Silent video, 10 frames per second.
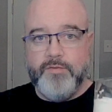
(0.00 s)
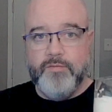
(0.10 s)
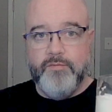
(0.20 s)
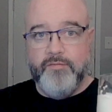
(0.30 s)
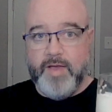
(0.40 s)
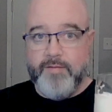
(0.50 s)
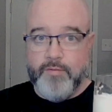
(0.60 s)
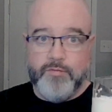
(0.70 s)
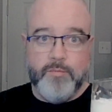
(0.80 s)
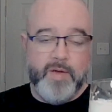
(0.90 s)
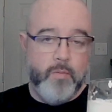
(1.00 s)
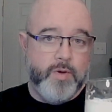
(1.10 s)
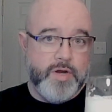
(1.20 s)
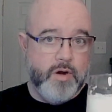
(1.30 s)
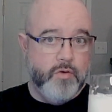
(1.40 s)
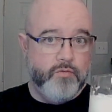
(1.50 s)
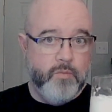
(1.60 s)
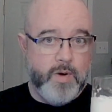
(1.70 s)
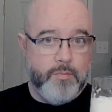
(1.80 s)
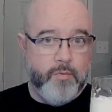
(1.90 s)
points. Flavor is the big one. You can earn
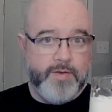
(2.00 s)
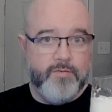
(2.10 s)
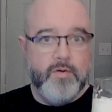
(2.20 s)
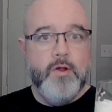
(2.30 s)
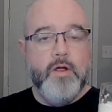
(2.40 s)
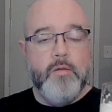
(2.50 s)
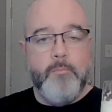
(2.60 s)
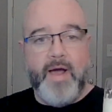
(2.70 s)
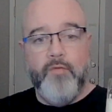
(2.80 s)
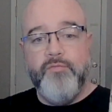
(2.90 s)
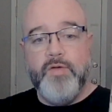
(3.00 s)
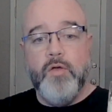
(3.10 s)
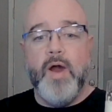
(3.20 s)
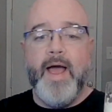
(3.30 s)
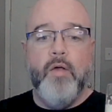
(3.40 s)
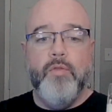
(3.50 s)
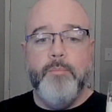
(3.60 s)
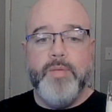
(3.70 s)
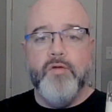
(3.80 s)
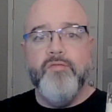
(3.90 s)
20 points. Mouthfeel, or how the
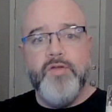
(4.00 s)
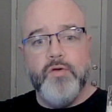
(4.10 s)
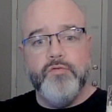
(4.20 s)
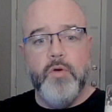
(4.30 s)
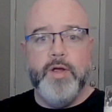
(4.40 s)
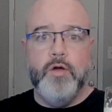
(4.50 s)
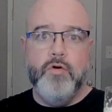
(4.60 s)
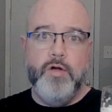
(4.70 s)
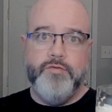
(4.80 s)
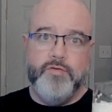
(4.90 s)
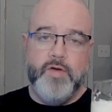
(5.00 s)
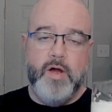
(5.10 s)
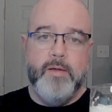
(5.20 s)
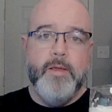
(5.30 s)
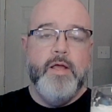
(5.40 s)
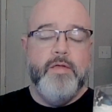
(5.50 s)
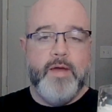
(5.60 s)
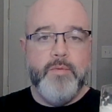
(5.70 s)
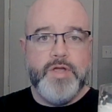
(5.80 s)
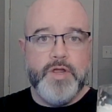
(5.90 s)
beer feels going across your tongue.
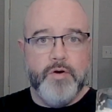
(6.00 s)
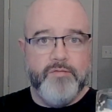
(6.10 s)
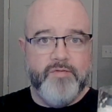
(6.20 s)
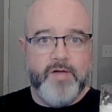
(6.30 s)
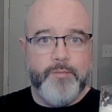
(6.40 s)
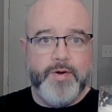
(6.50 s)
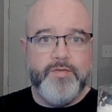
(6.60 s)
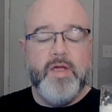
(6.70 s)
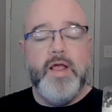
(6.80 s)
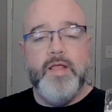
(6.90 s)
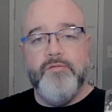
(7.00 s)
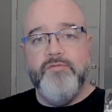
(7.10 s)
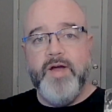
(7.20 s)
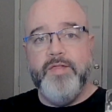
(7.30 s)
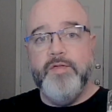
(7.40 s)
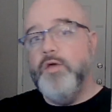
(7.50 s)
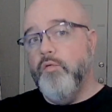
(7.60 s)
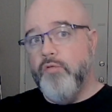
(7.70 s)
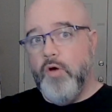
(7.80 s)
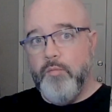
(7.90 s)
That one you can earn 5 points. And then finally,
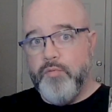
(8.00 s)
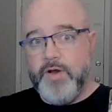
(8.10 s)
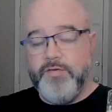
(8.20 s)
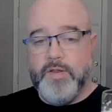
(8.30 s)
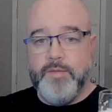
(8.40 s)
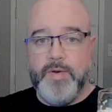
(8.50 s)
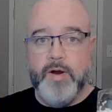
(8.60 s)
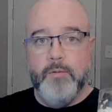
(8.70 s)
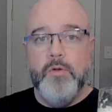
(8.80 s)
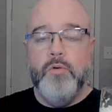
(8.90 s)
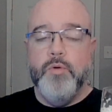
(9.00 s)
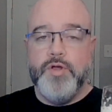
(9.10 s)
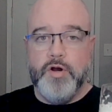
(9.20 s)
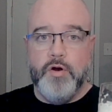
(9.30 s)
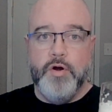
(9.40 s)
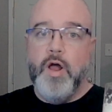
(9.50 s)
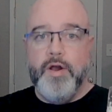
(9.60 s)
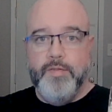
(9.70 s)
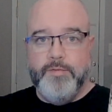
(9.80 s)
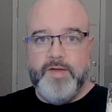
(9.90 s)
the overall impression of the beer, where you can earn
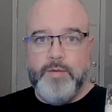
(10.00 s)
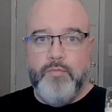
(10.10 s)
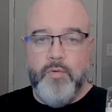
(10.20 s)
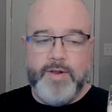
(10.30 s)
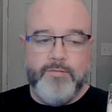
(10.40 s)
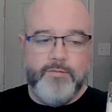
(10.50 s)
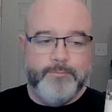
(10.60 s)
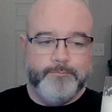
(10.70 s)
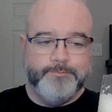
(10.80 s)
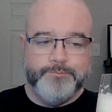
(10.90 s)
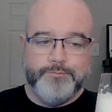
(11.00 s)
another 10 points.